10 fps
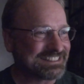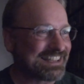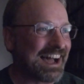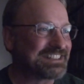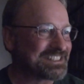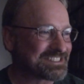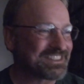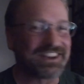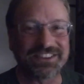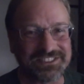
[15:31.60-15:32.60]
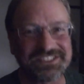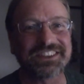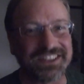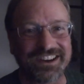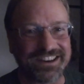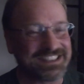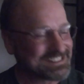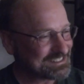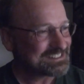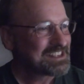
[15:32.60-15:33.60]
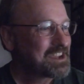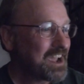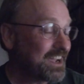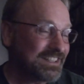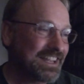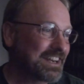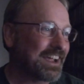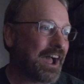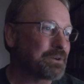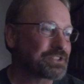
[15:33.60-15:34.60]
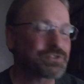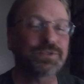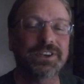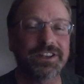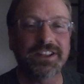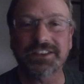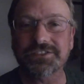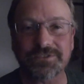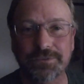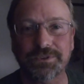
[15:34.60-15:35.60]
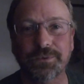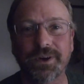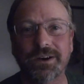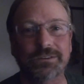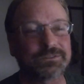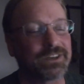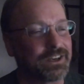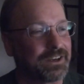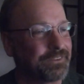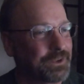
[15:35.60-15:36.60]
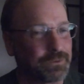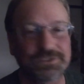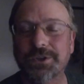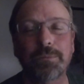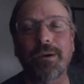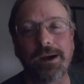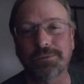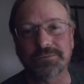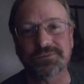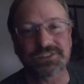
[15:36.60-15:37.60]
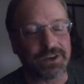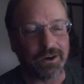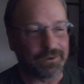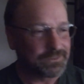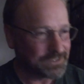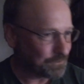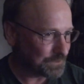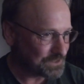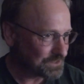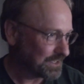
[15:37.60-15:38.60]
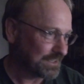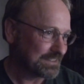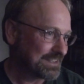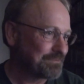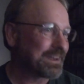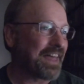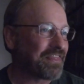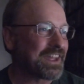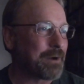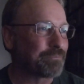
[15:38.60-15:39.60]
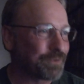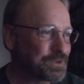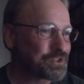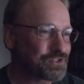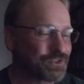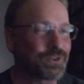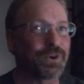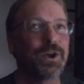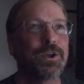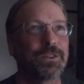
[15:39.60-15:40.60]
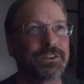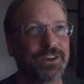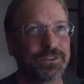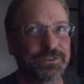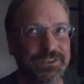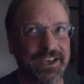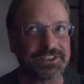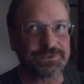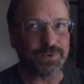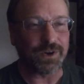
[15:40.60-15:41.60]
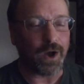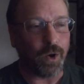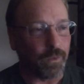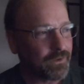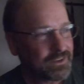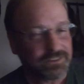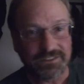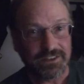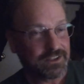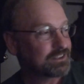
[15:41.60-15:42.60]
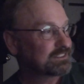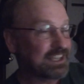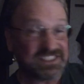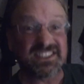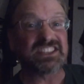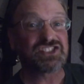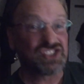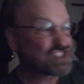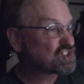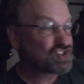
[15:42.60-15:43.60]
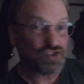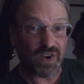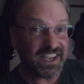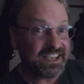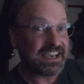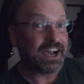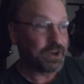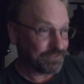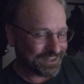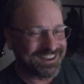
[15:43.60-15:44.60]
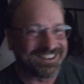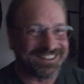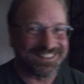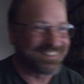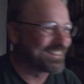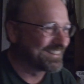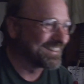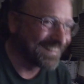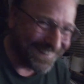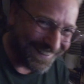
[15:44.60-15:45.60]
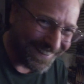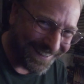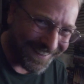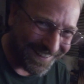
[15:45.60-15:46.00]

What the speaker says: I just thought it was hilarious, and I was treated extremely well. There was no problems at all. It was, but I'm pretty sure the other guests were. Oh, that's that straight guy over there.